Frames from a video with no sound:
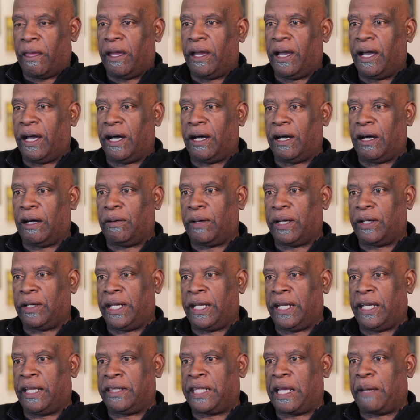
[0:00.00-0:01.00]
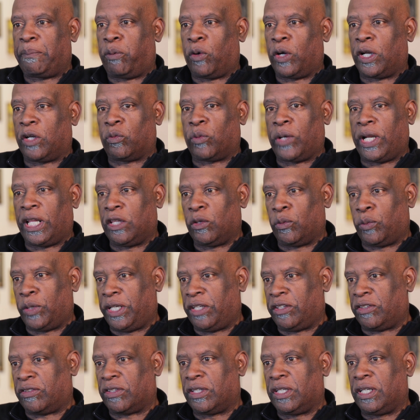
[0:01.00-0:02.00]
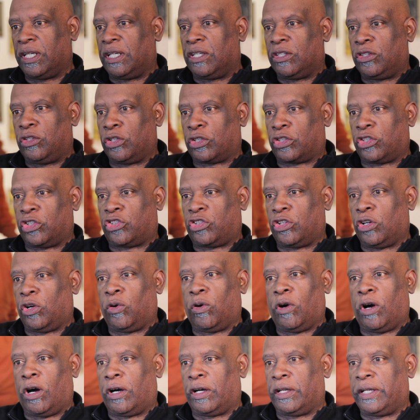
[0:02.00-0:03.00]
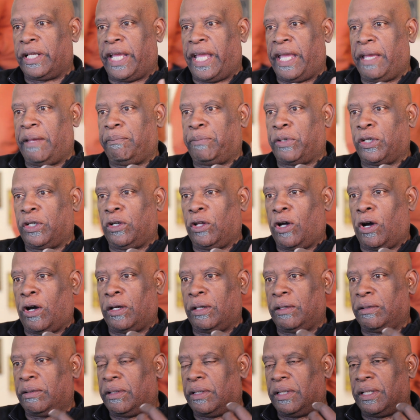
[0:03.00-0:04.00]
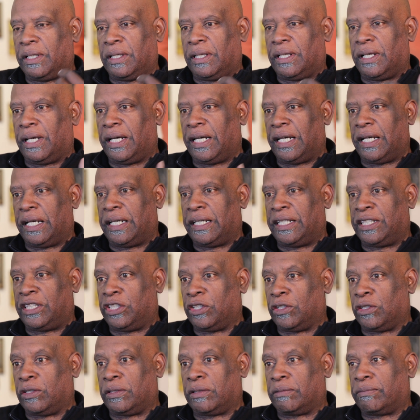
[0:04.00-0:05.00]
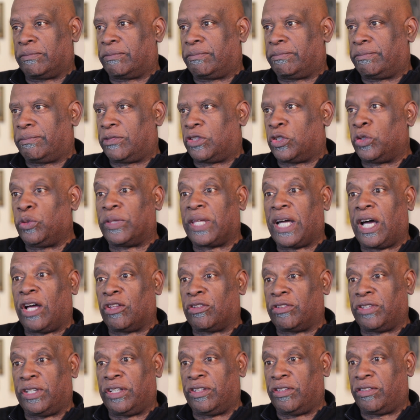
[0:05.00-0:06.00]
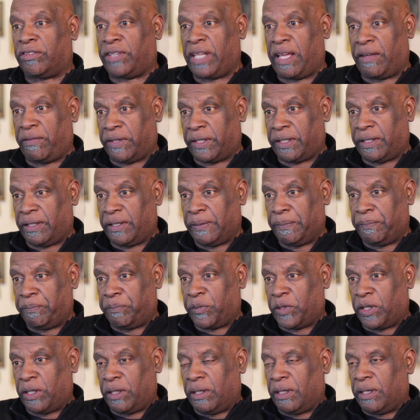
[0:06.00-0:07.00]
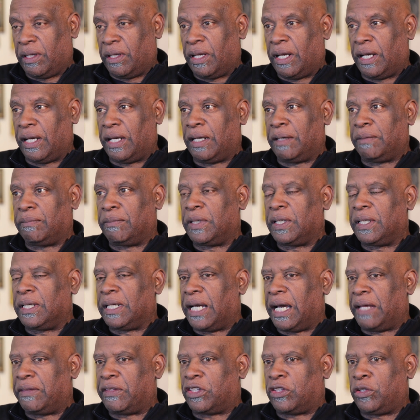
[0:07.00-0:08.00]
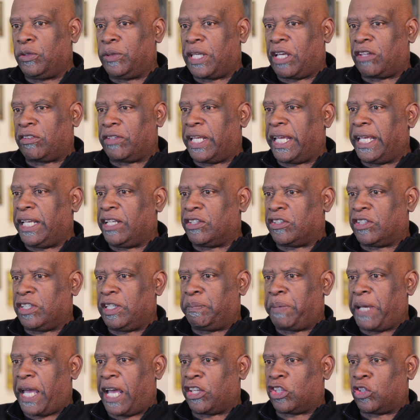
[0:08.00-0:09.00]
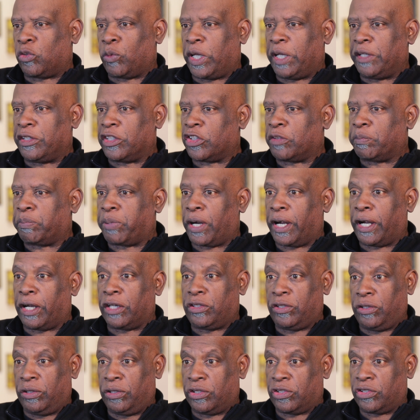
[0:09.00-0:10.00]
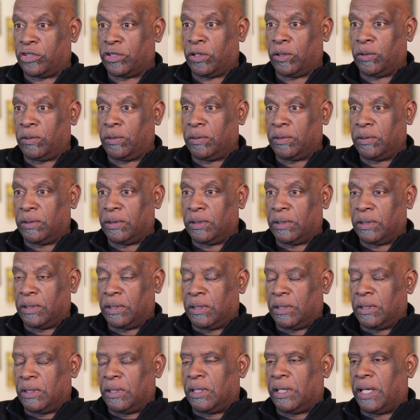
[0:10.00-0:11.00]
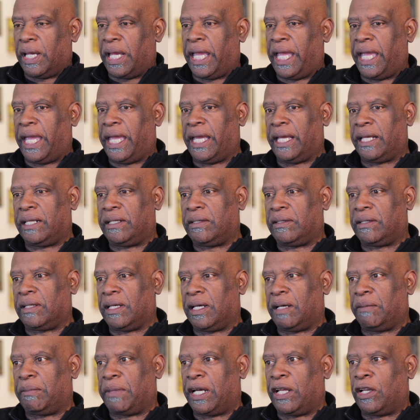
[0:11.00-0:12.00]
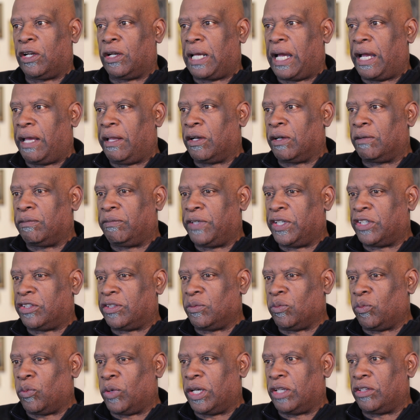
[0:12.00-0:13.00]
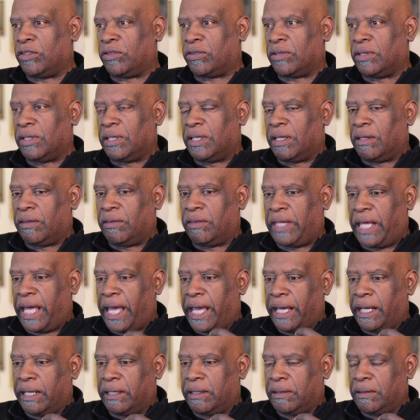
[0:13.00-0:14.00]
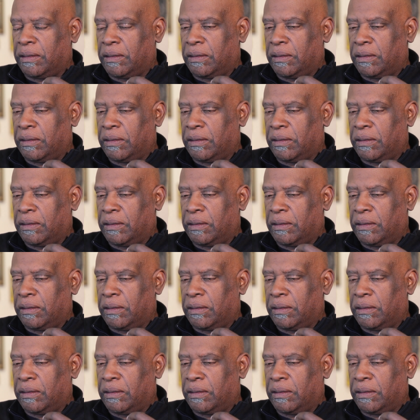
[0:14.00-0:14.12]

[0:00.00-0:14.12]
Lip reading: and at that point Ray Louise took the show on and put it on until 2007. At 2008, she passed away just prior to the show, and her vision was that